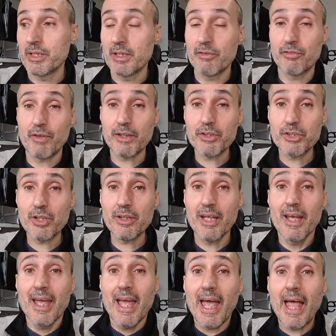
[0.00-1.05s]
function,
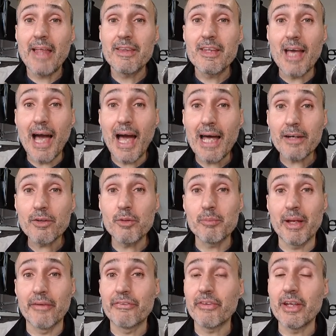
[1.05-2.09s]
and the
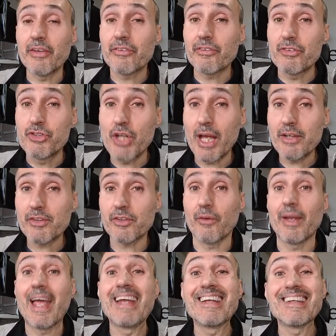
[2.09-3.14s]
argument is
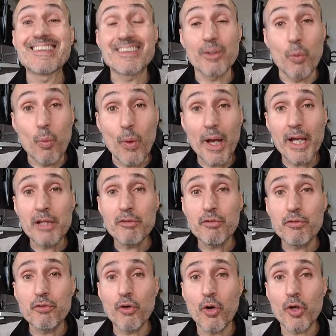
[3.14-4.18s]
JSON, and it's a
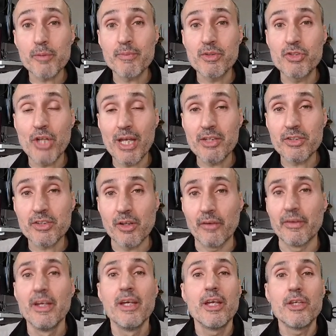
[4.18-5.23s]
well-formed
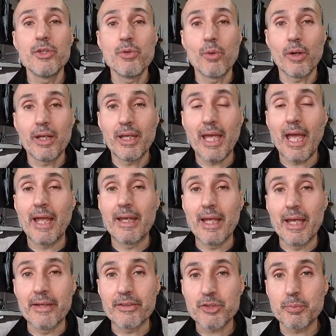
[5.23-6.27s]
JSON. You can
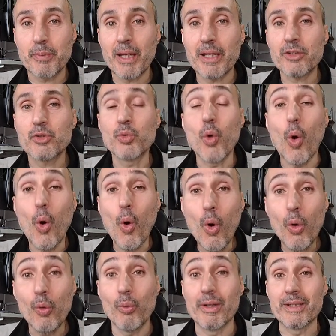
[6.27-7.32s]
expect to
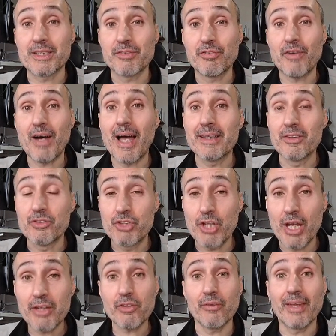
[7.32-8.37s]
always find
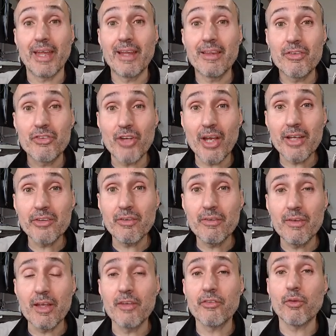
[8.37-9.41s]
JSON, and the
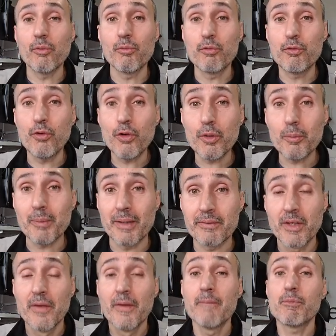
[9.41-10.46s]
JSON is conformant
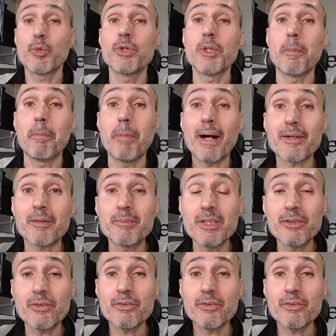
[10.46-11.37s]
to the parameter